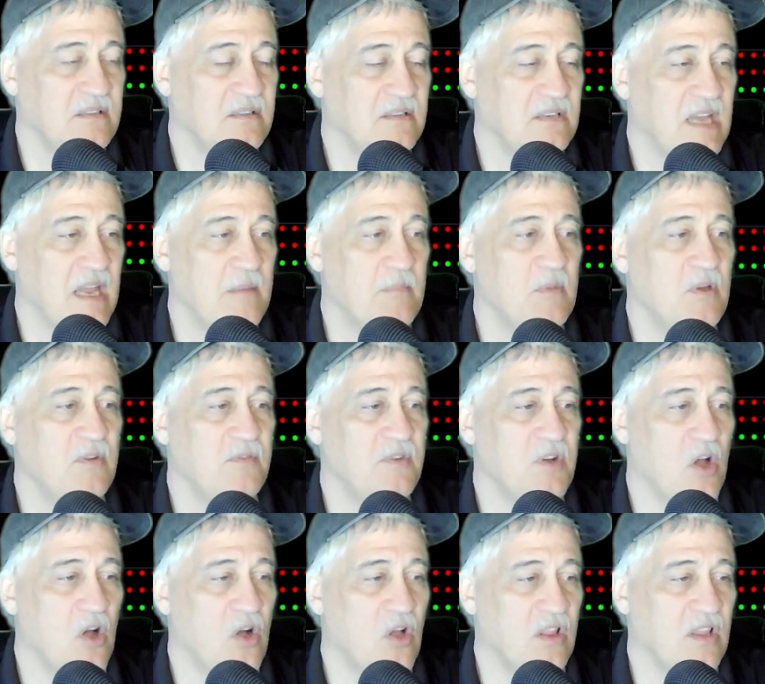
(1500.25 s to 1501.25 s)
I moved
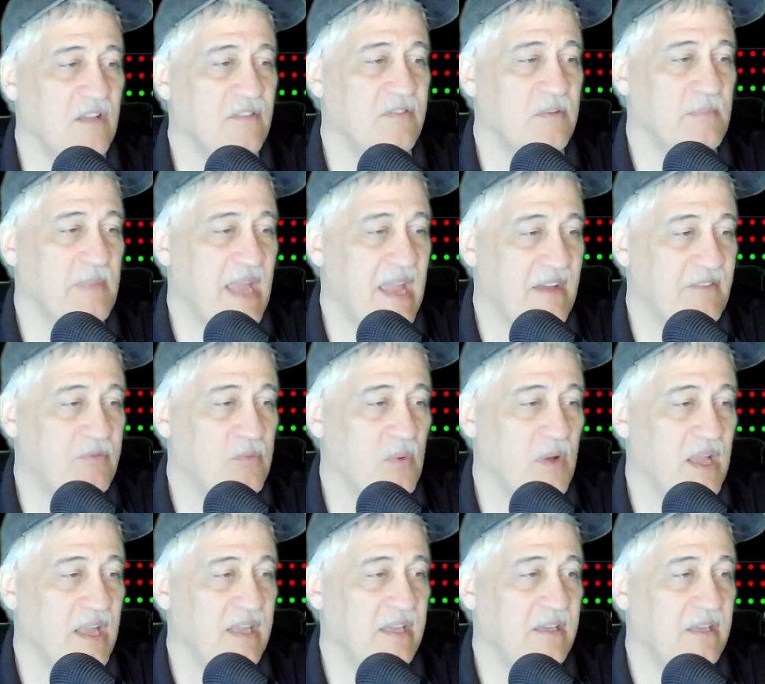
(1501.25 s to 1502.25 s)
all of them
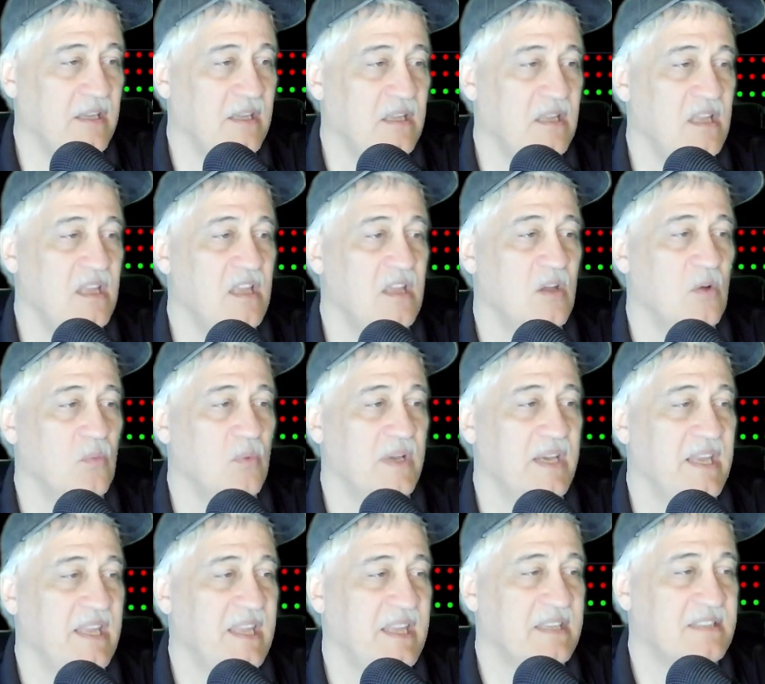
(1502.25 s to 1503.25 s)
halfway. When it
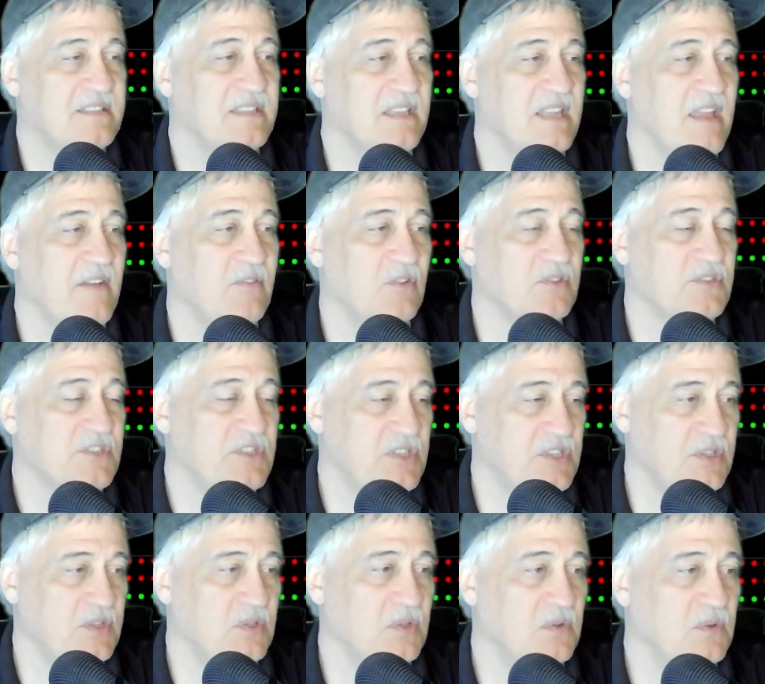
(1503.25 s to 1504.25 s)
hit to level
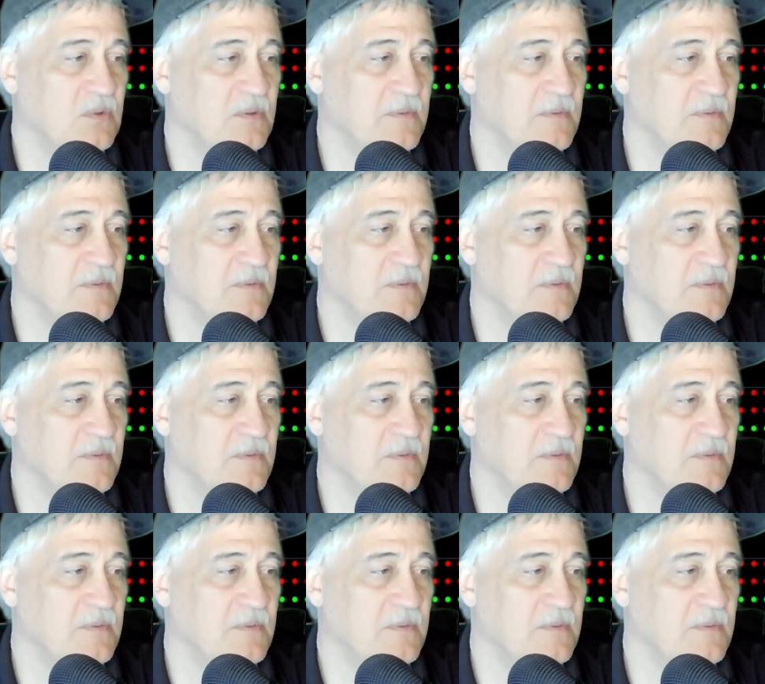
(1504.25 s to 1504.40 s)
2,